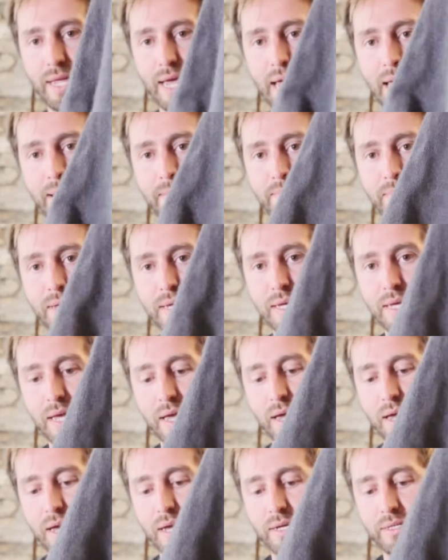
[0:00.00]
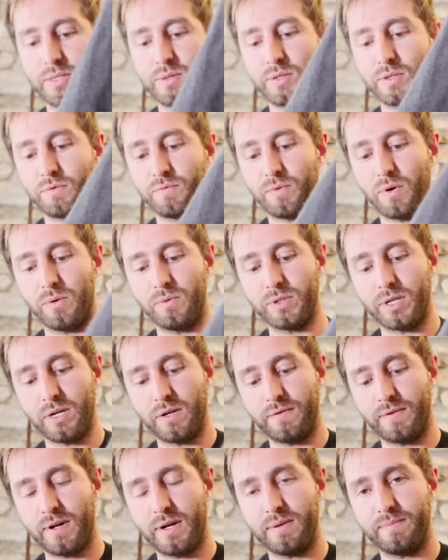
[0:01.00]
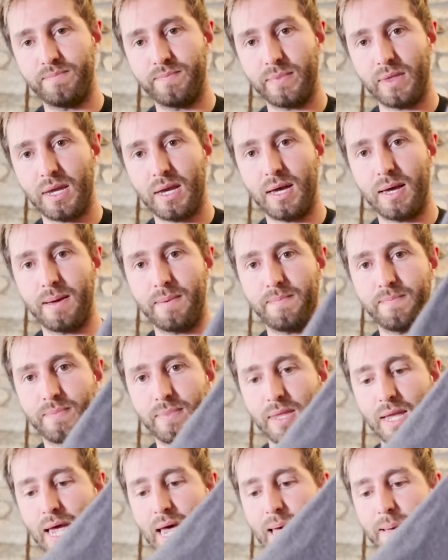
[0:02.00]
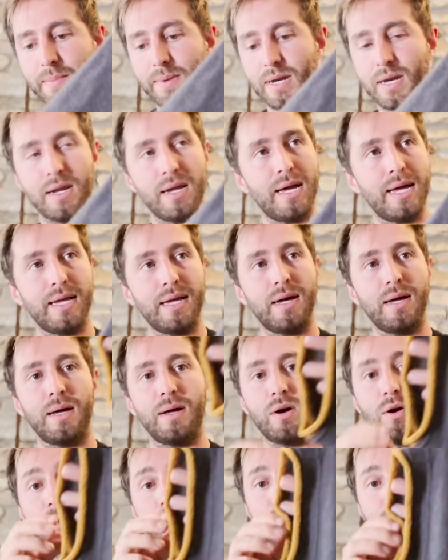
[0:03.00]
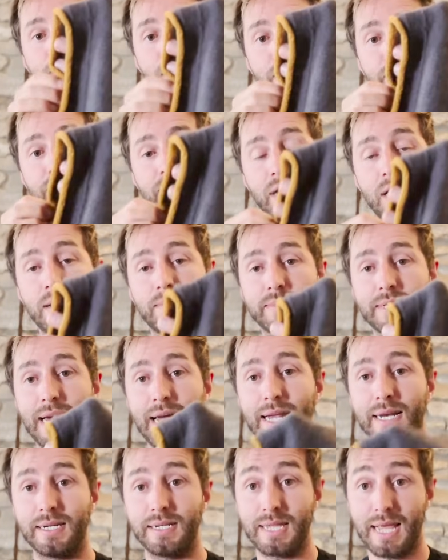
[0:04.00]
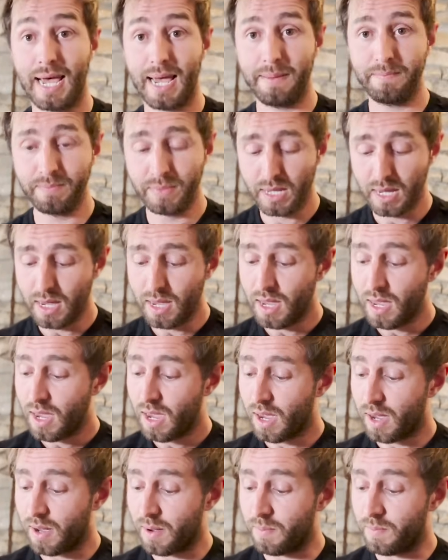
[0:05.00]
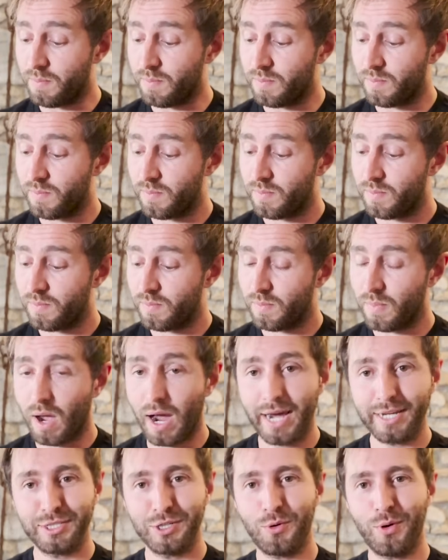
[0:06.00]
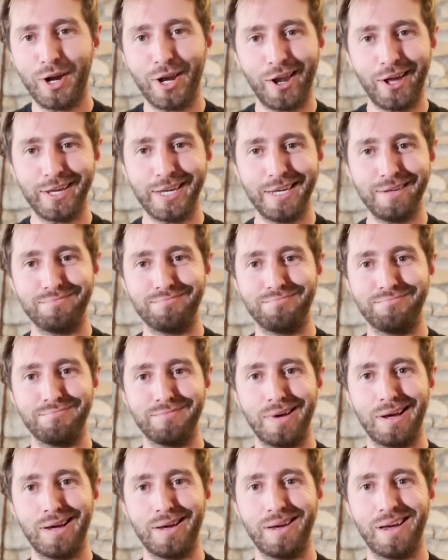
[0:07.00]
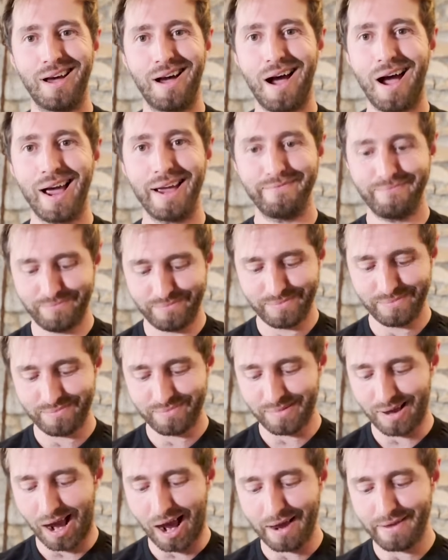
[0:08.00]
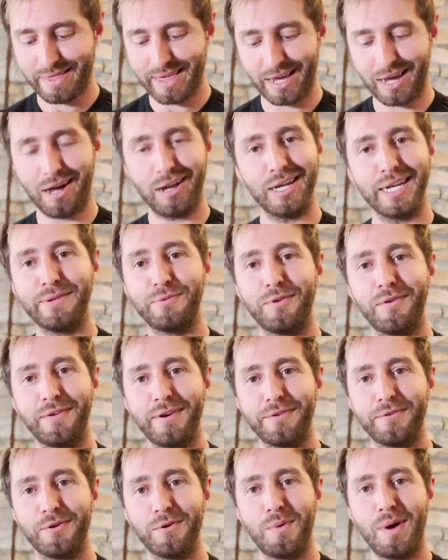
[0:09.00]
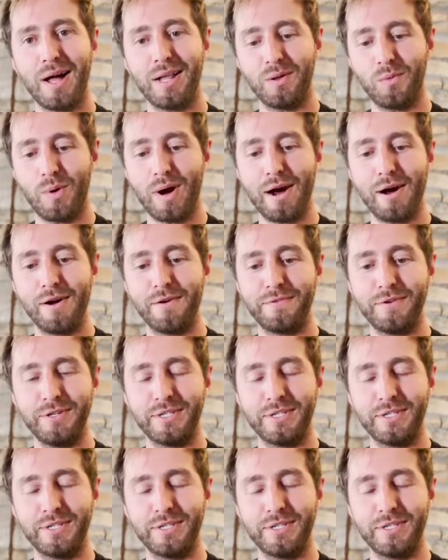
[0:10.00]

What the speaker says: hem. So it's a rolled over hem and on both the arms and the hem. I actually quite like it. I think I'll live with it for a while and wear it a few